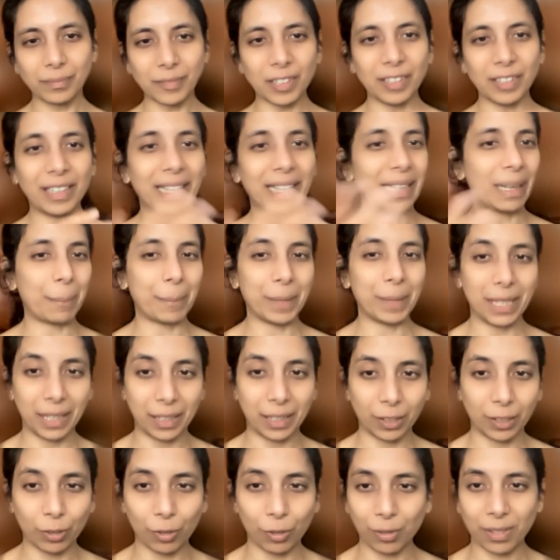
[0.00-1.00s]
right, I mean,
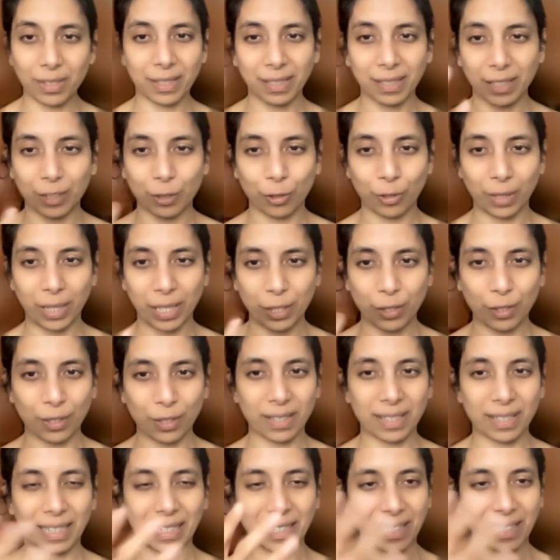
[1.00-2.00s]
in those
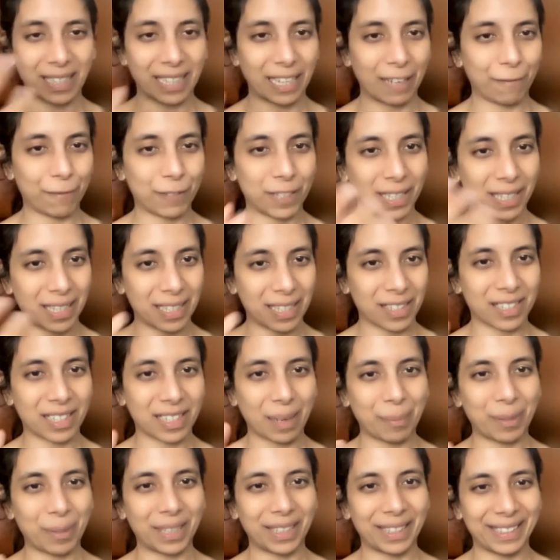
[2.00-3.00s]
situations like safety and
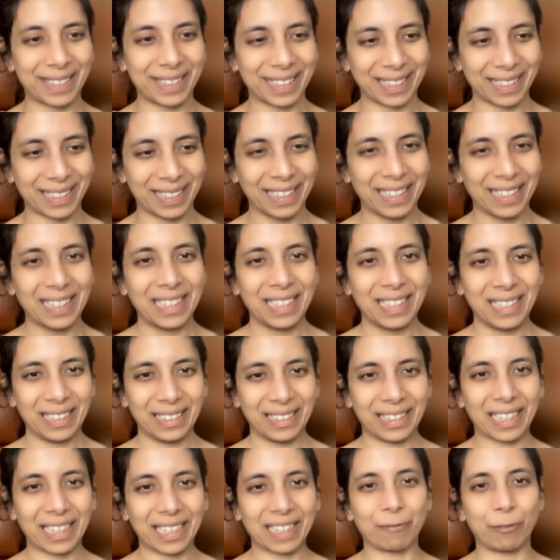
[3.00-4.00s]
stability,
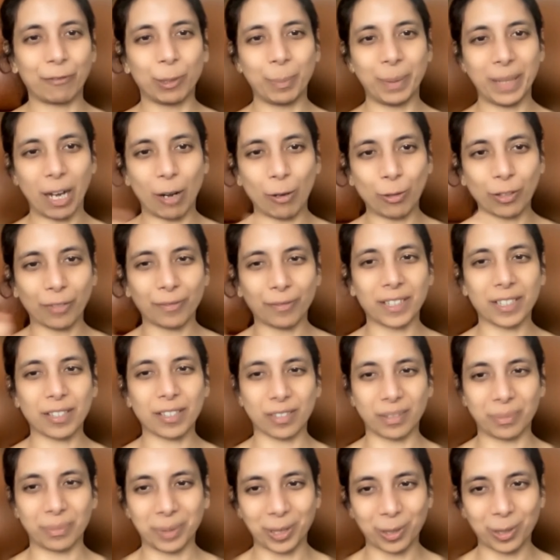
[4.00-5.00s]
that would be out of
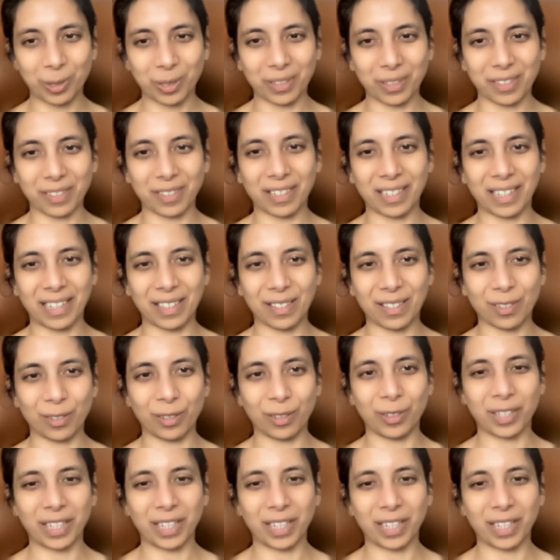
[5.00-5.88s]
distribution, right? So you